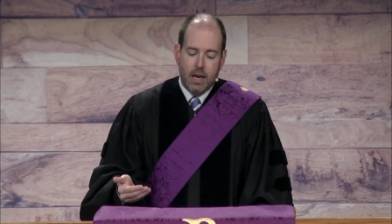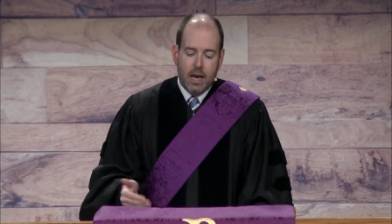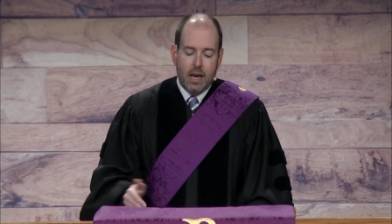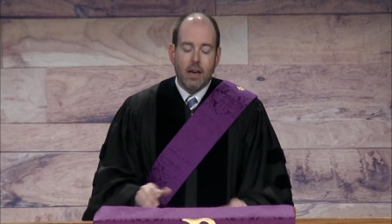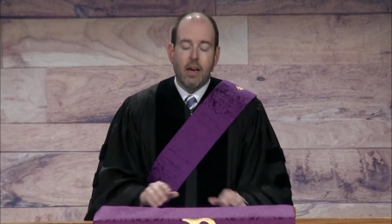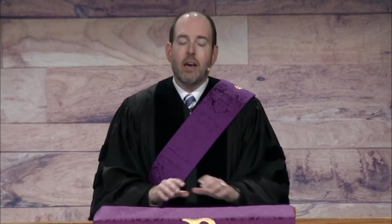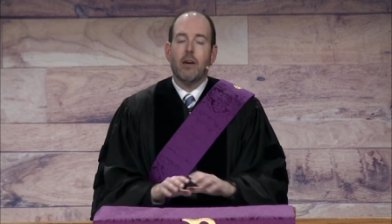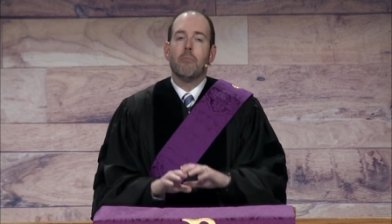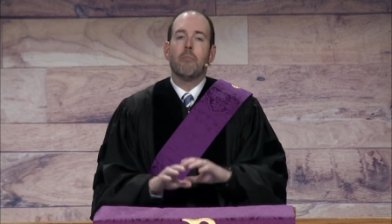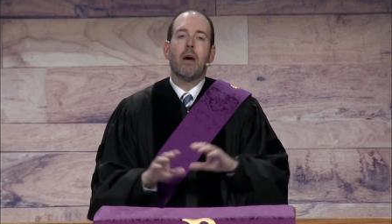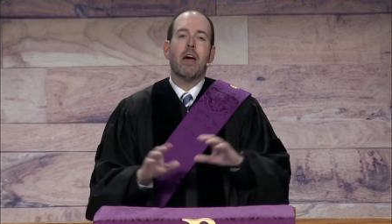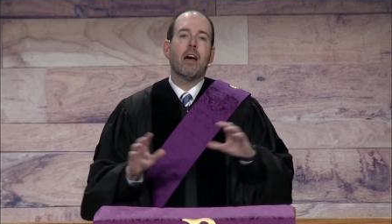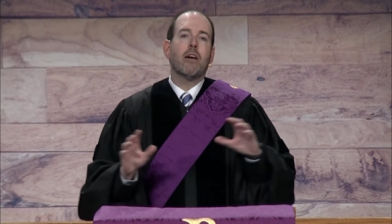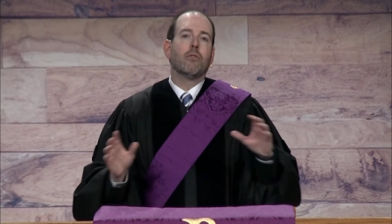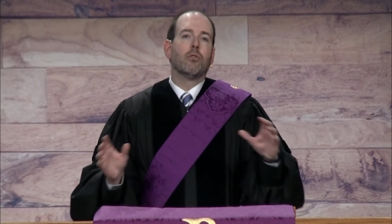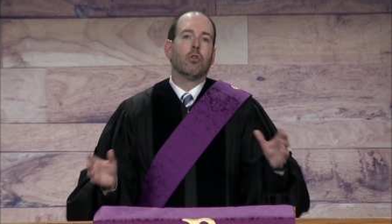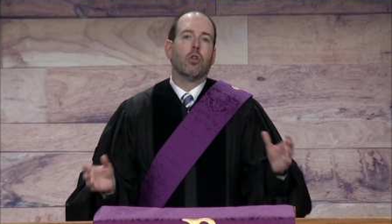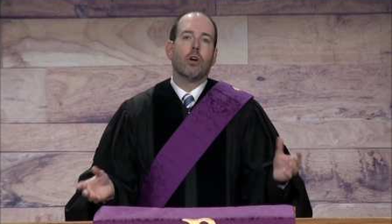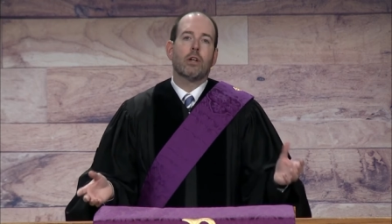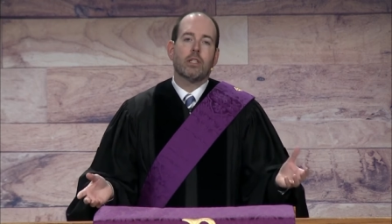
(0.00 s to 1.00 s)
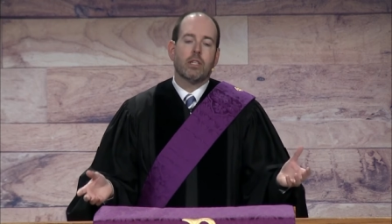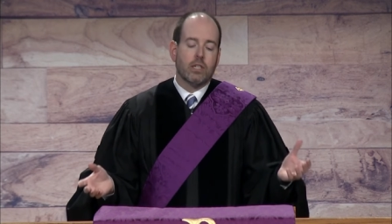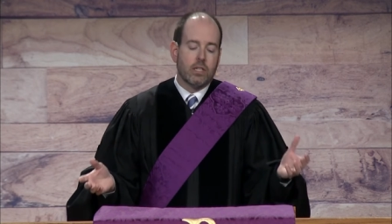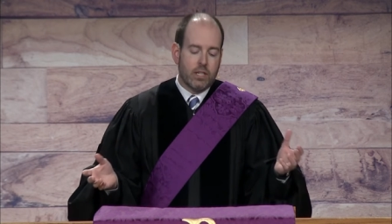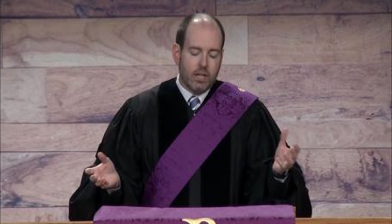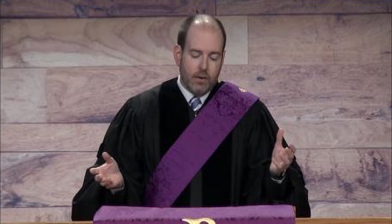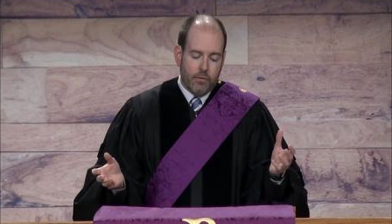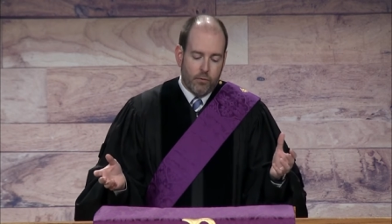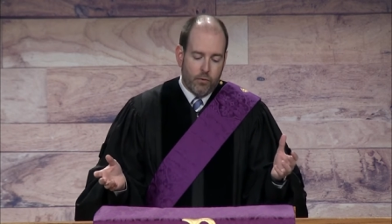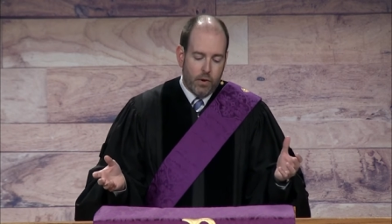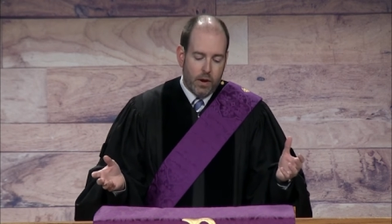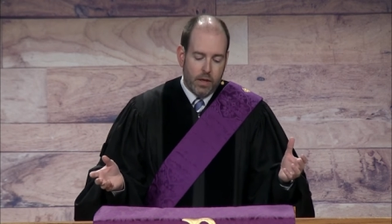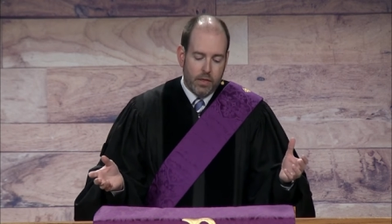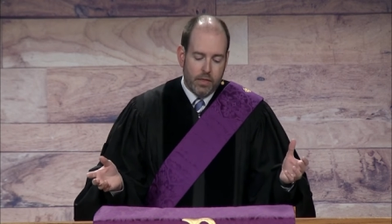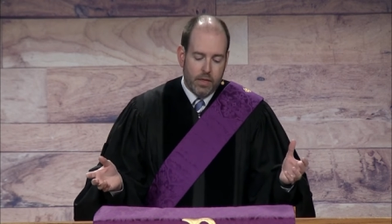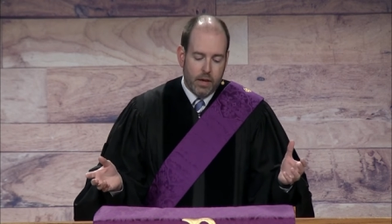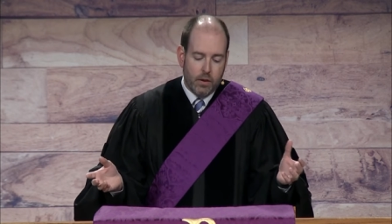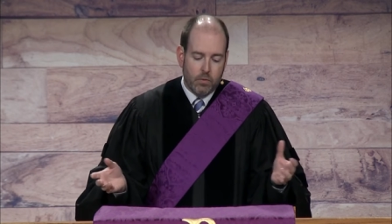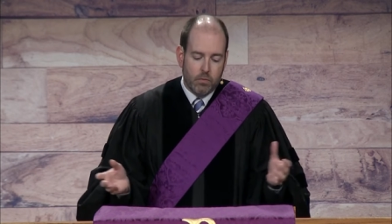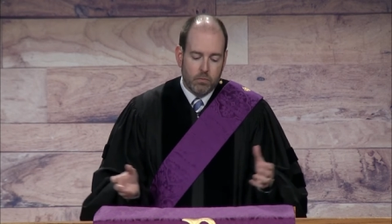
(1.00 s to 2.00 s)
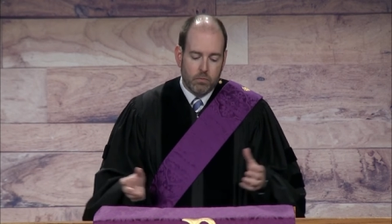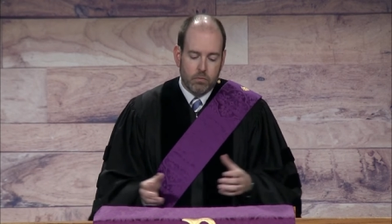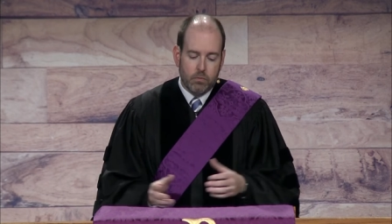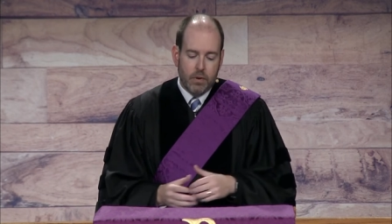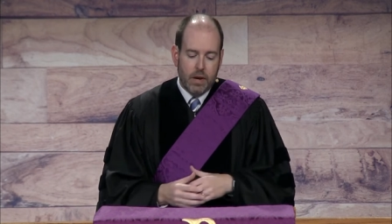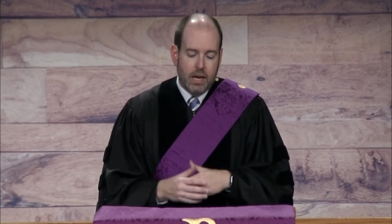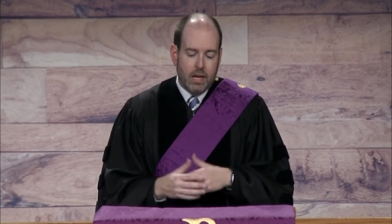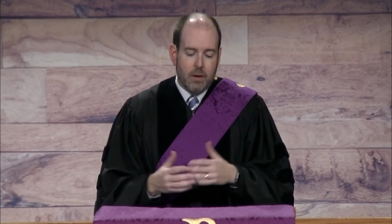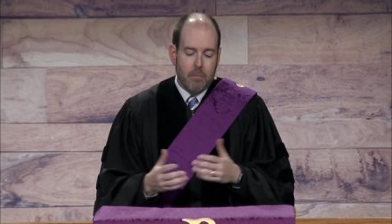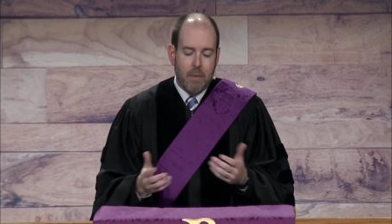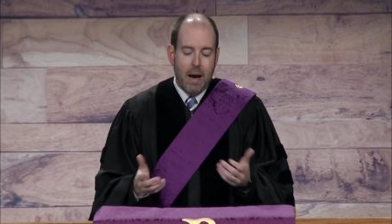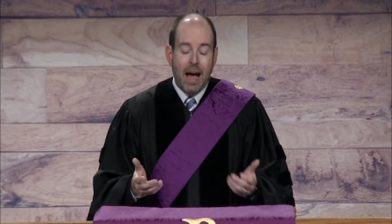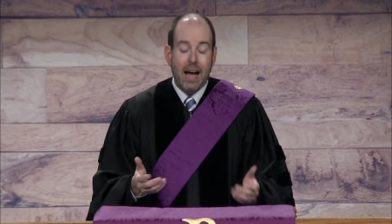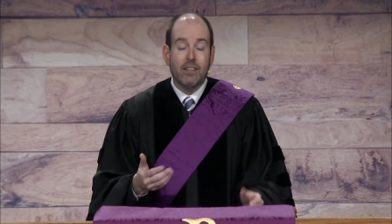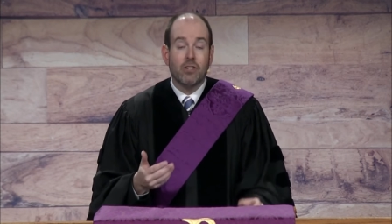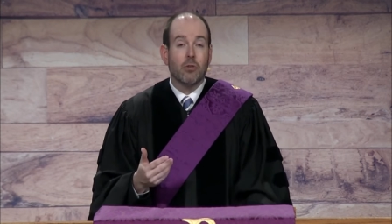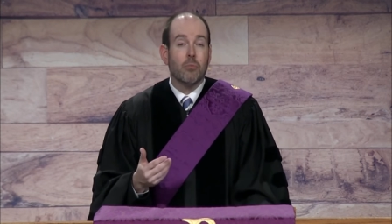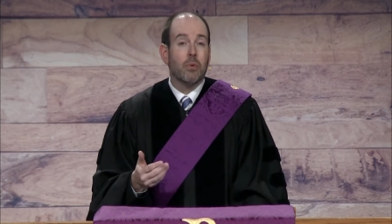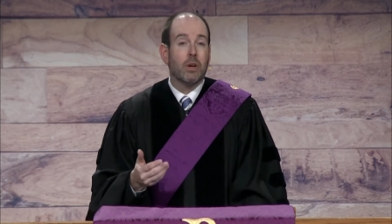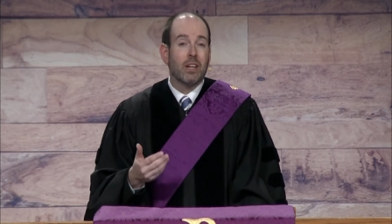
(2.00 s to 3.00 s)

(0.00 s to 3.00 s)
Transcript: It, it, may have looked different than we had imagined,